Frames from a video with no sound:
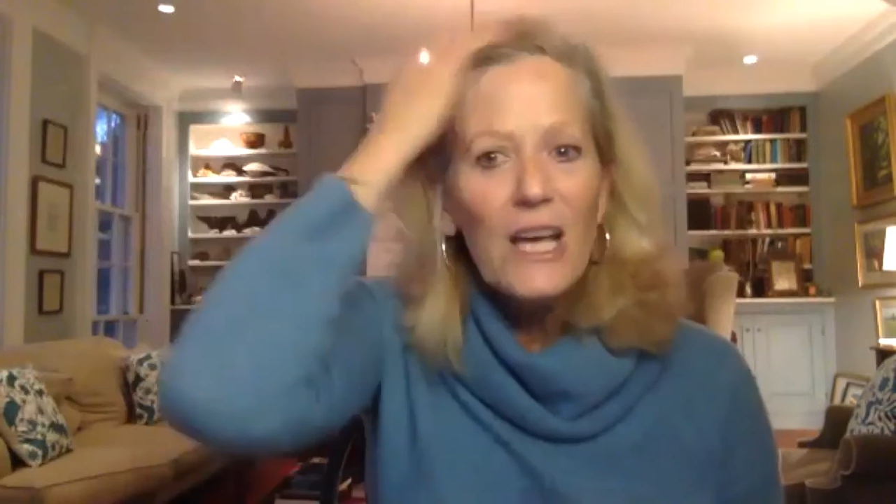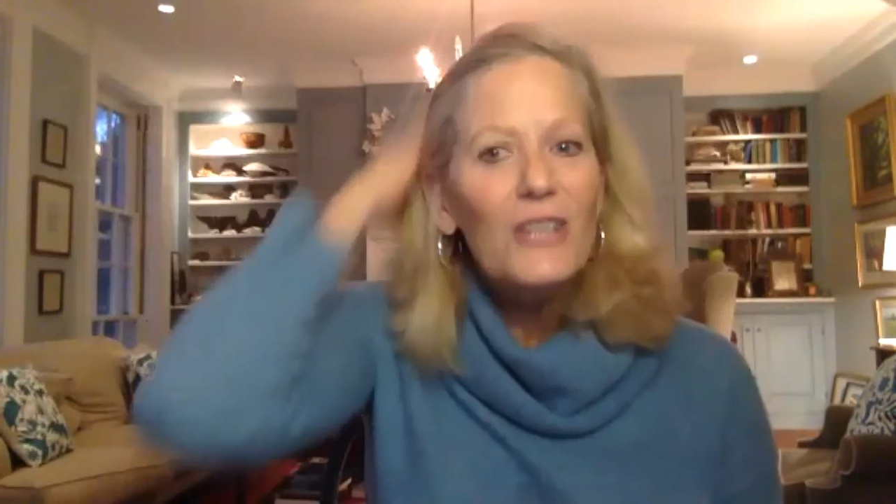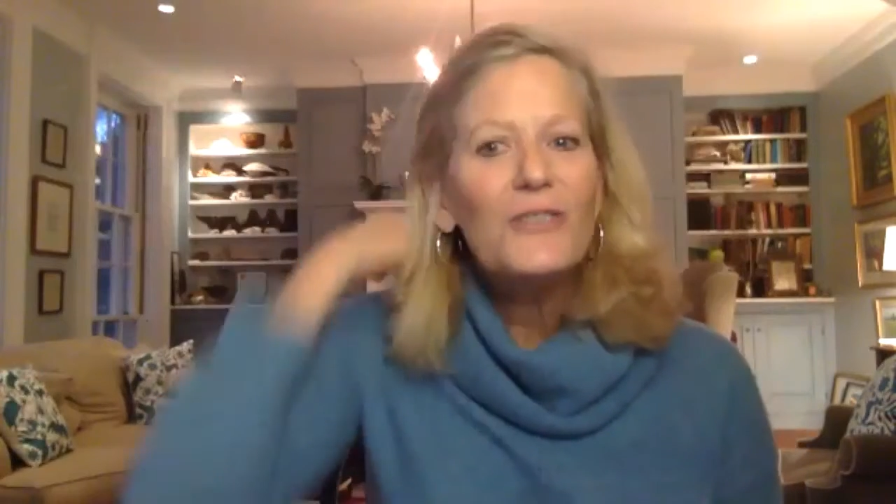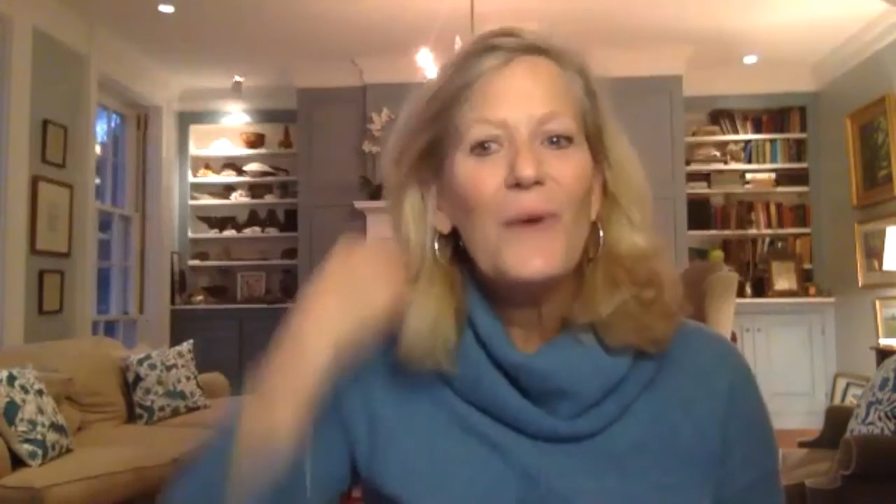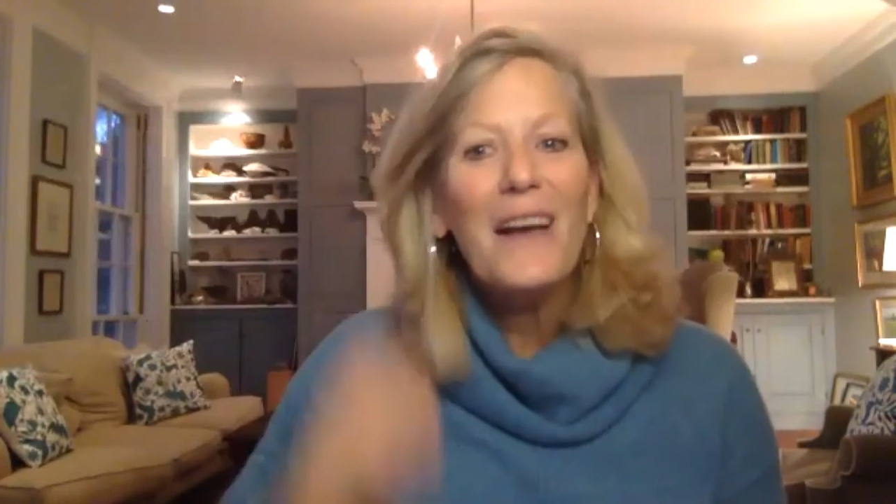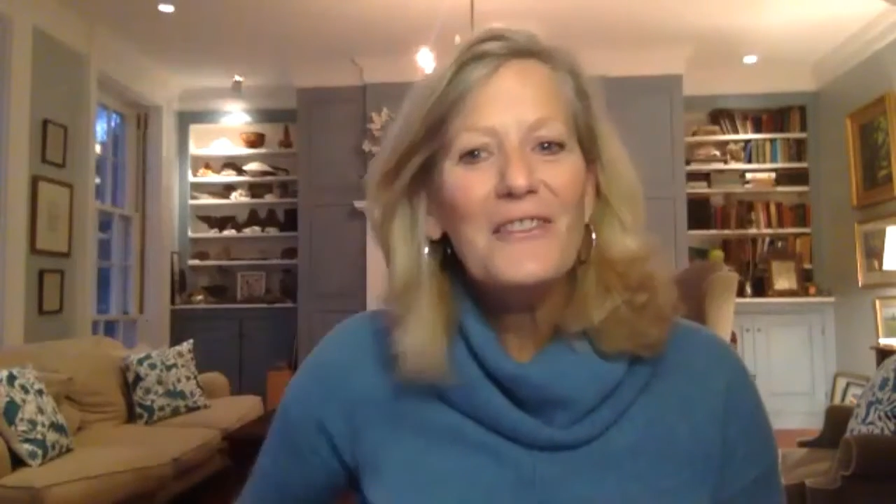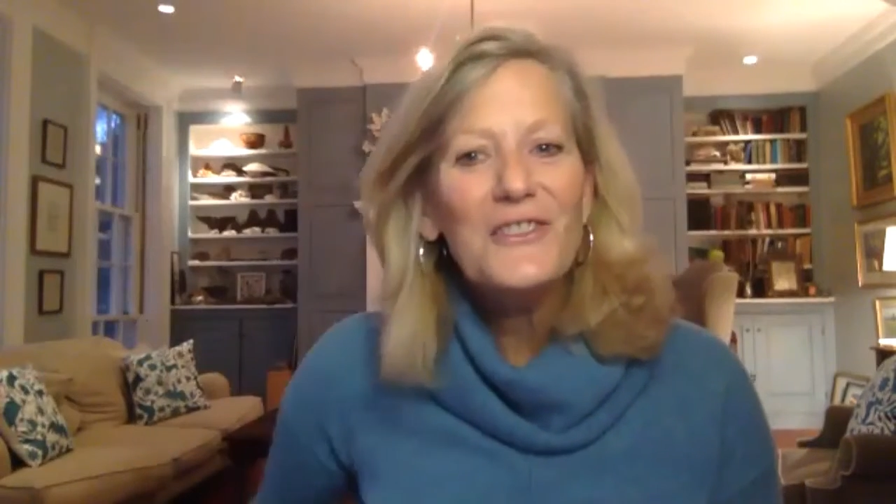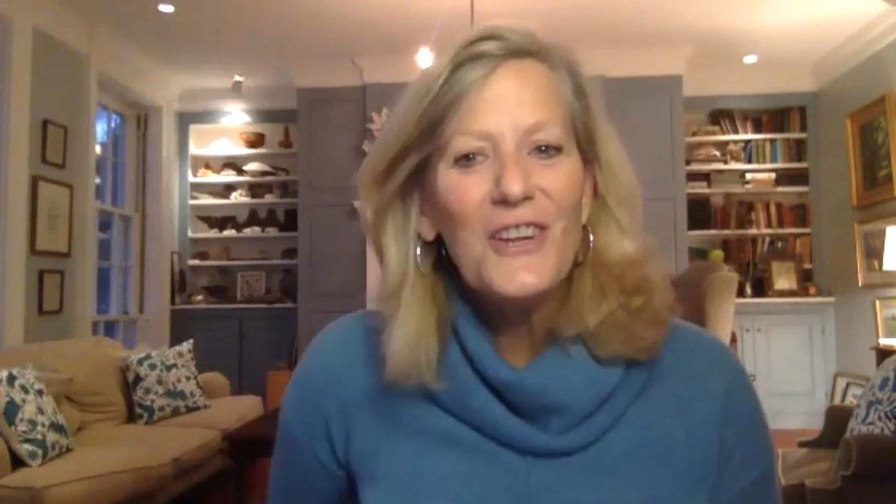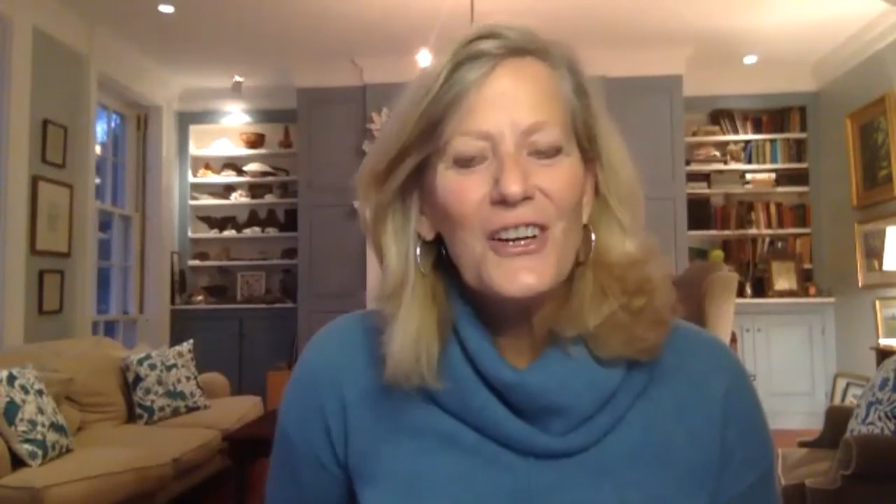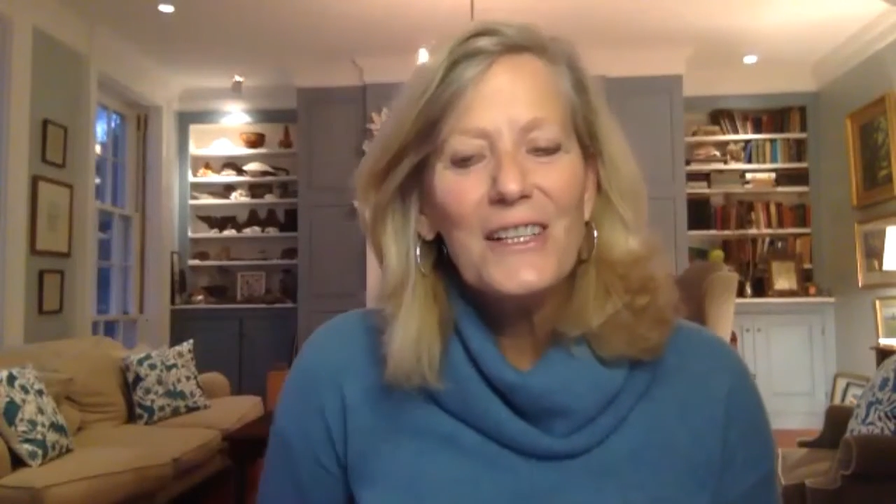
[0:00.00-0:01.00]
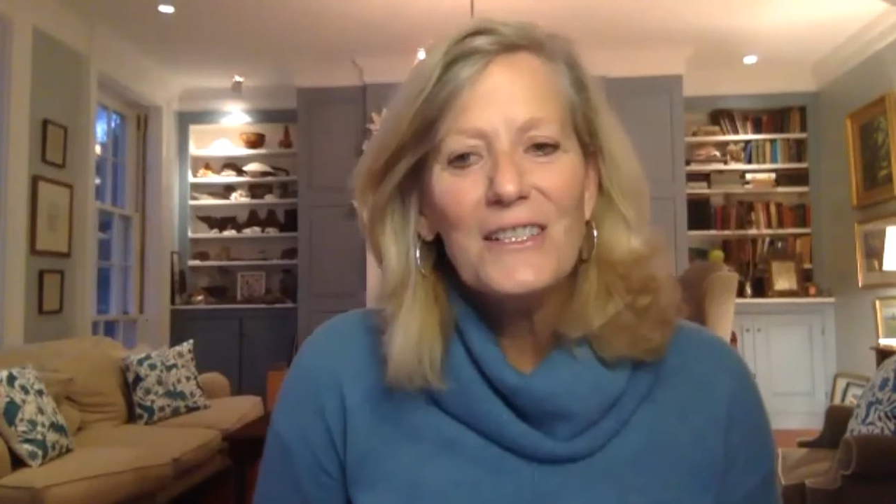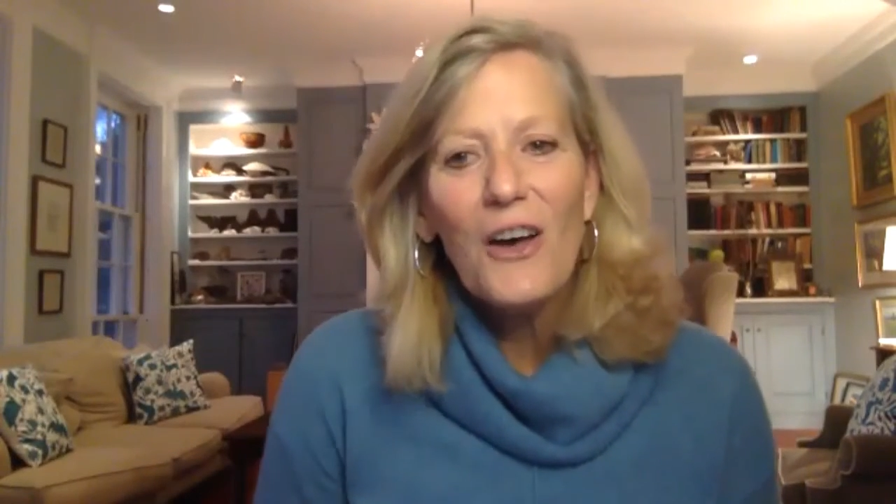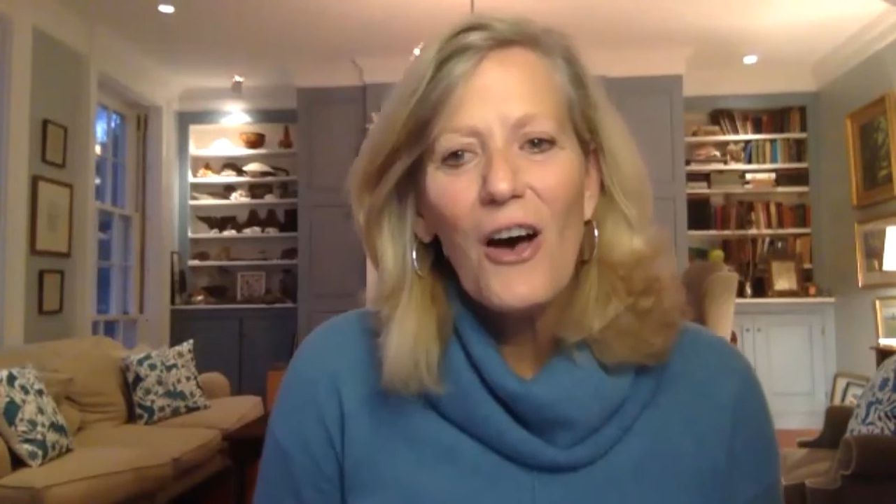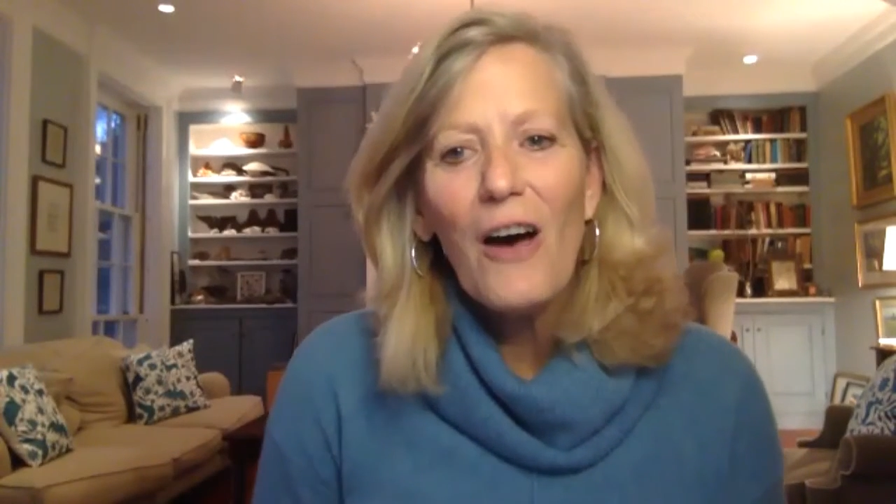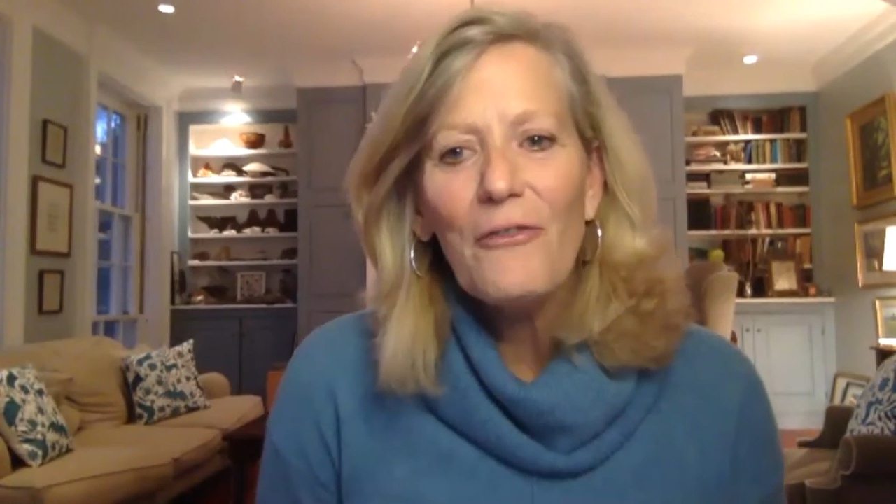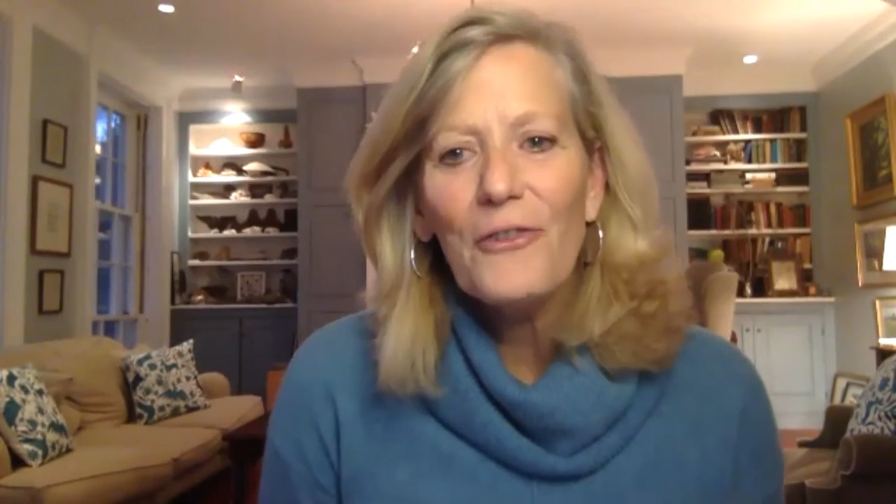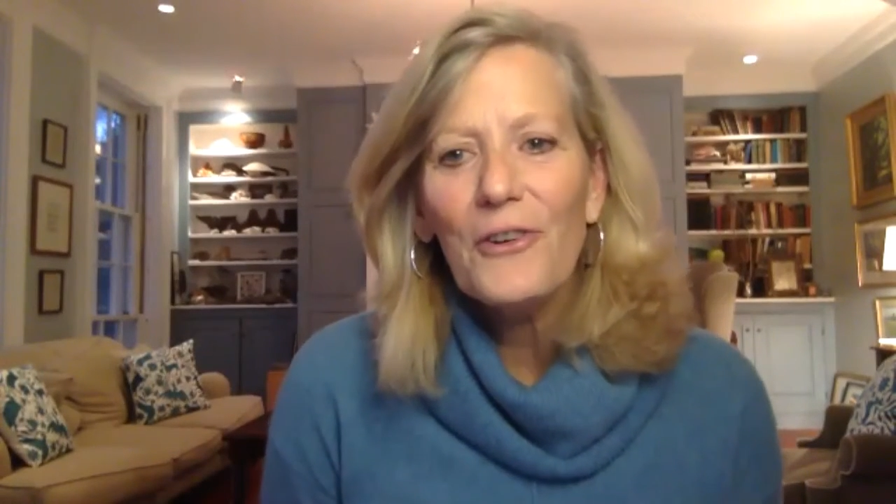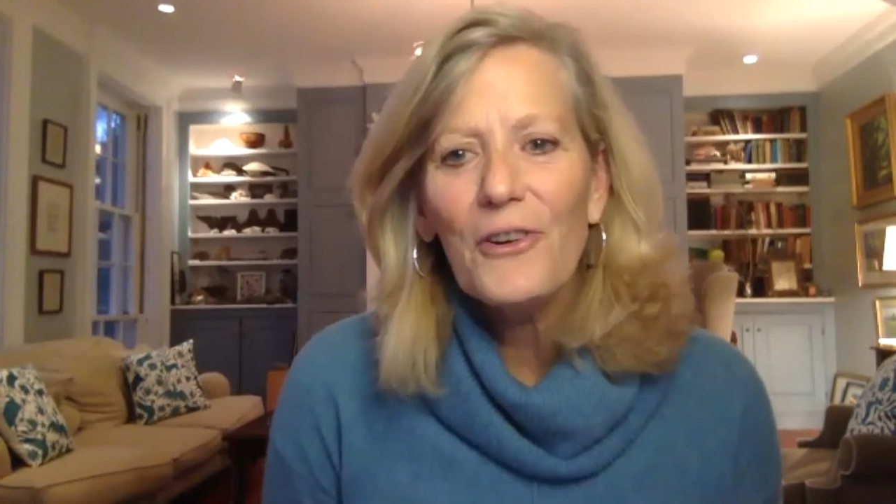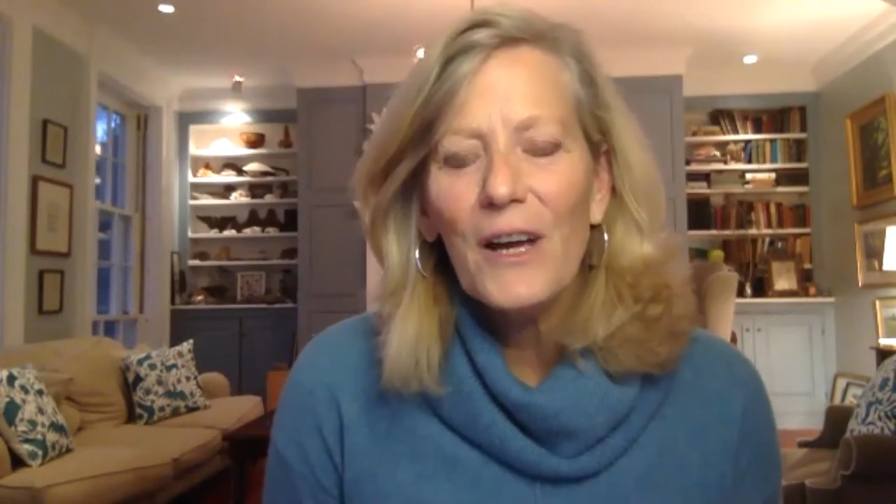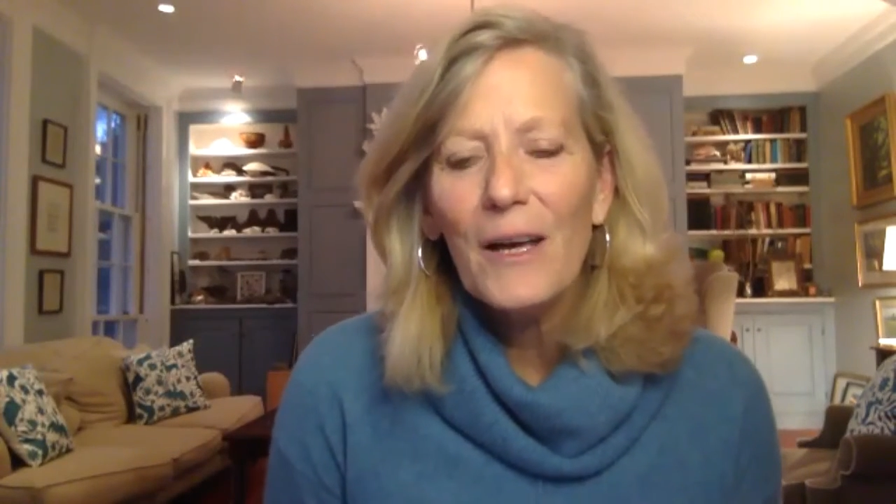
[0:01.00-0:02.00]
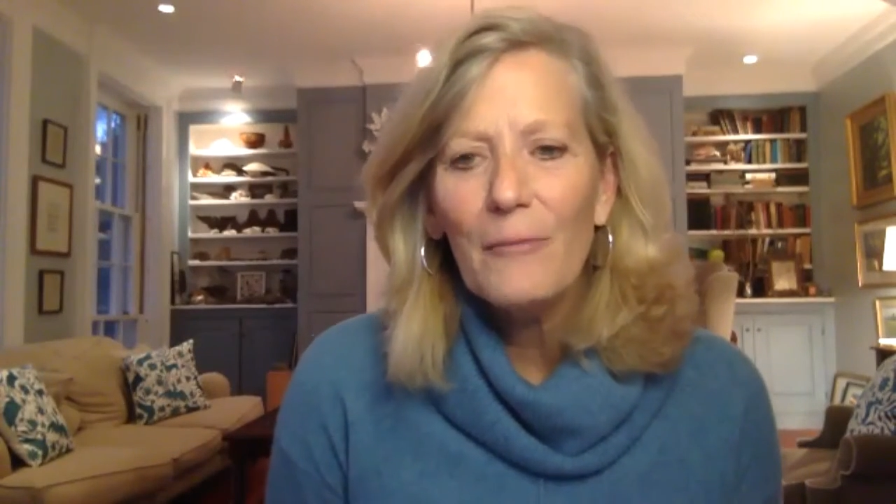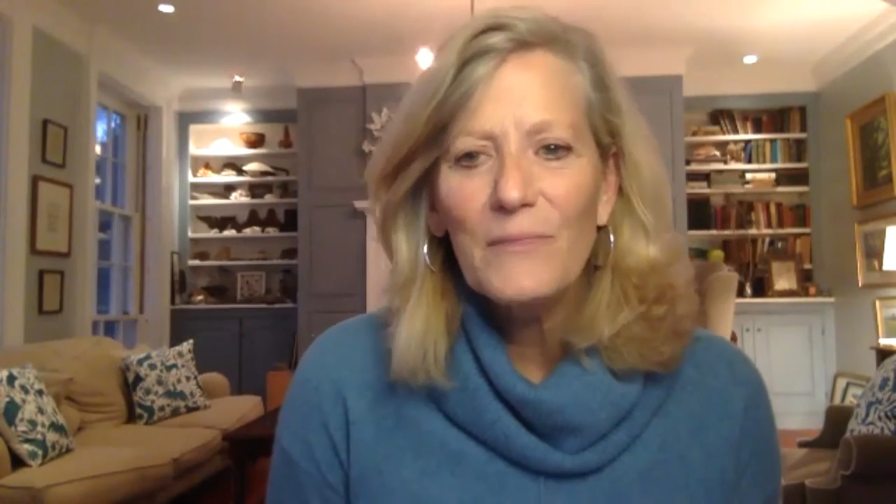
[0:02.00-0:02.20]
So I've started to offer